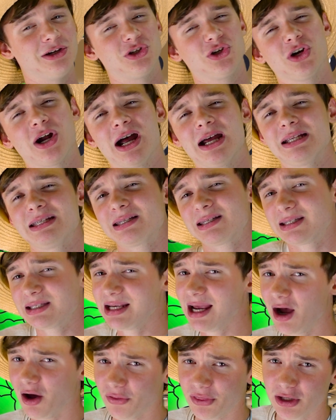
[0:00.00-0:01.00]
should I
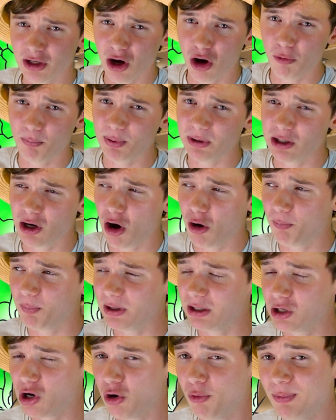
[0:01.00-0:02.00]
sell the Opie
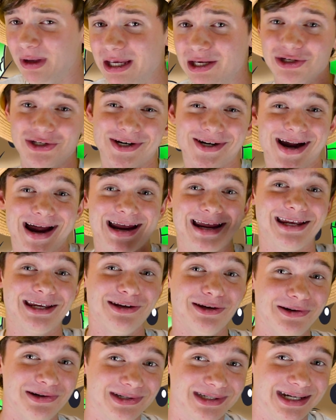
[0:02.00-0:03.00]
no Mi? Should I
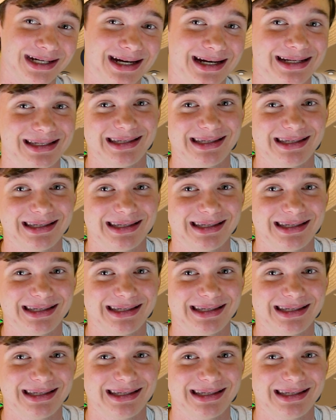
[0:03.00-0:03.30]
use it and